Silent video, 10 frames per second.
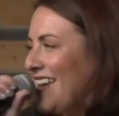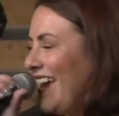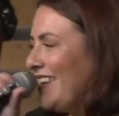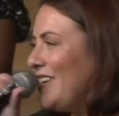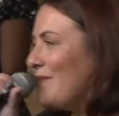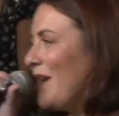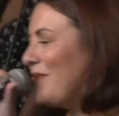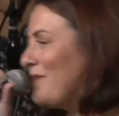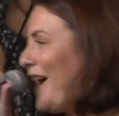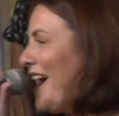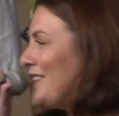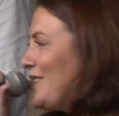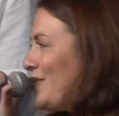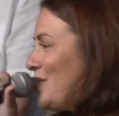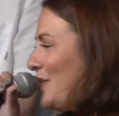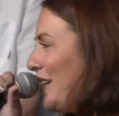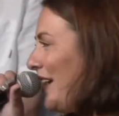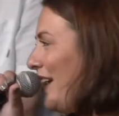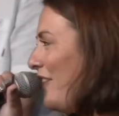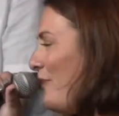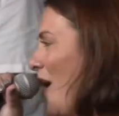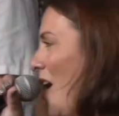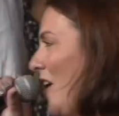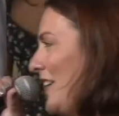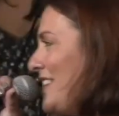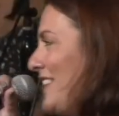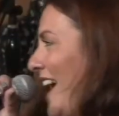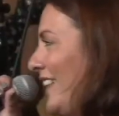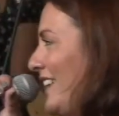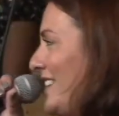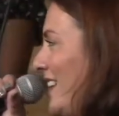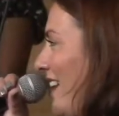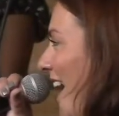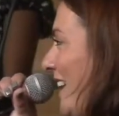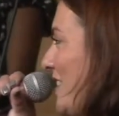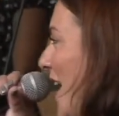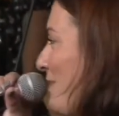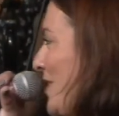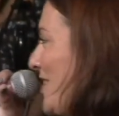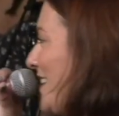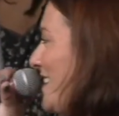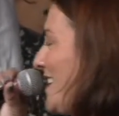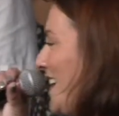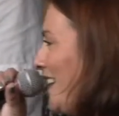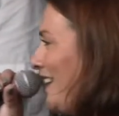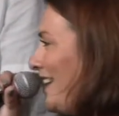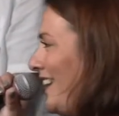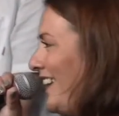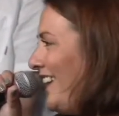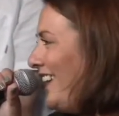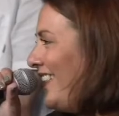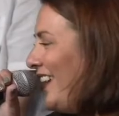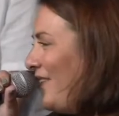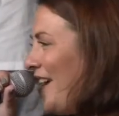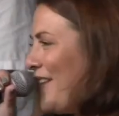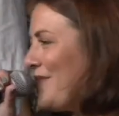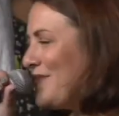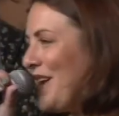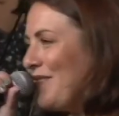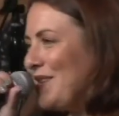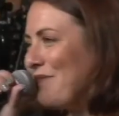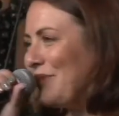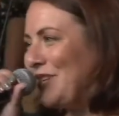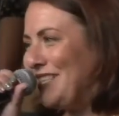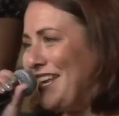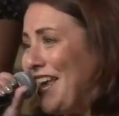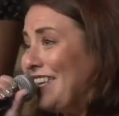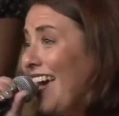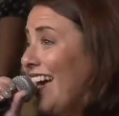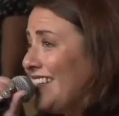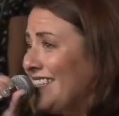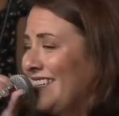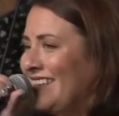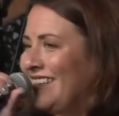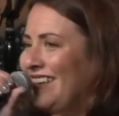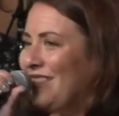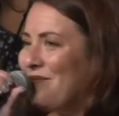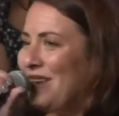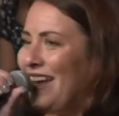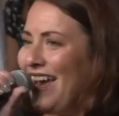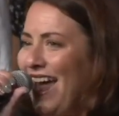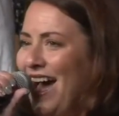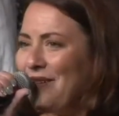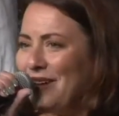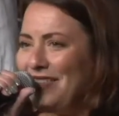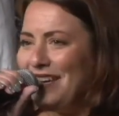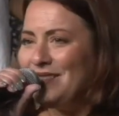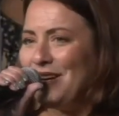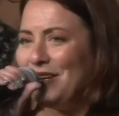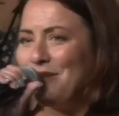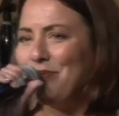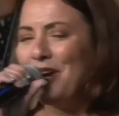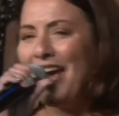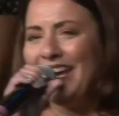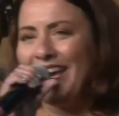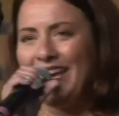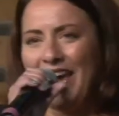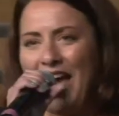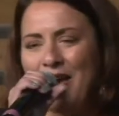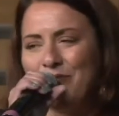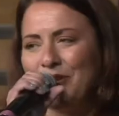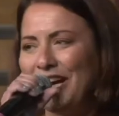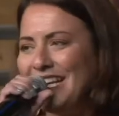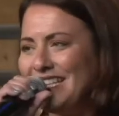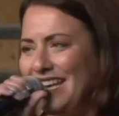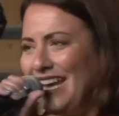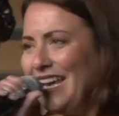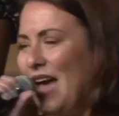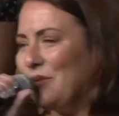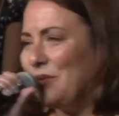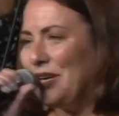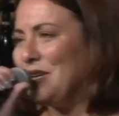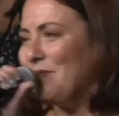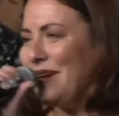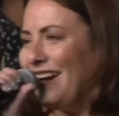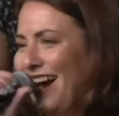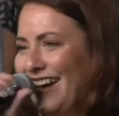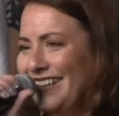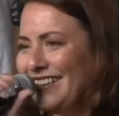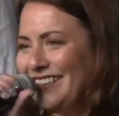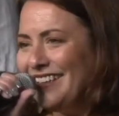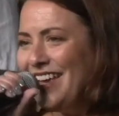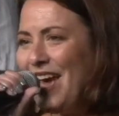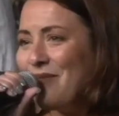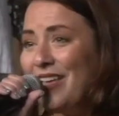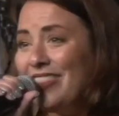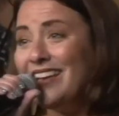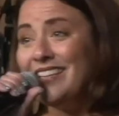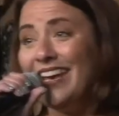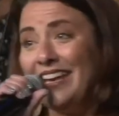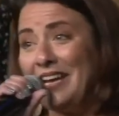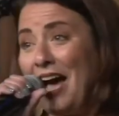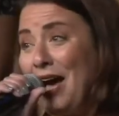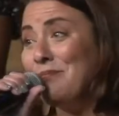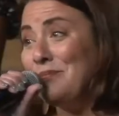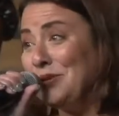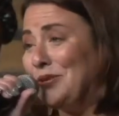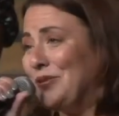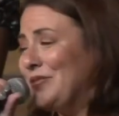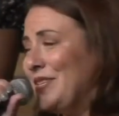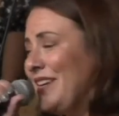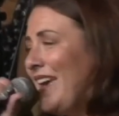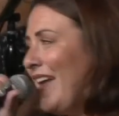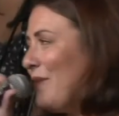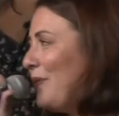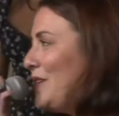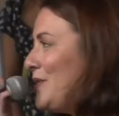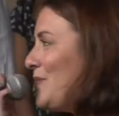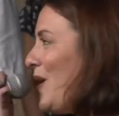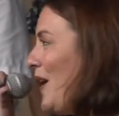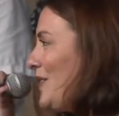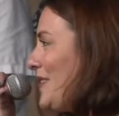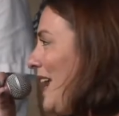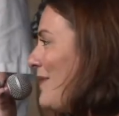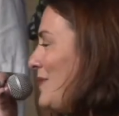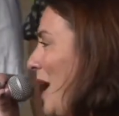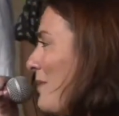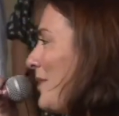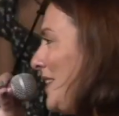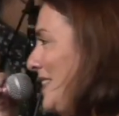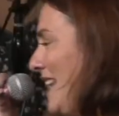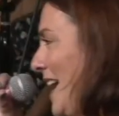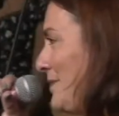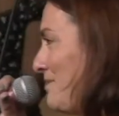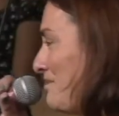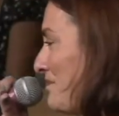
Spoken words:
I keep coming back to the story of Paul and Silas in Acts chapter 16. They had found themselves in prison, and yet in the midnight hour, they started praying and praising and worshiping God. And when they did, God moved, and the prison walls came tumbling down.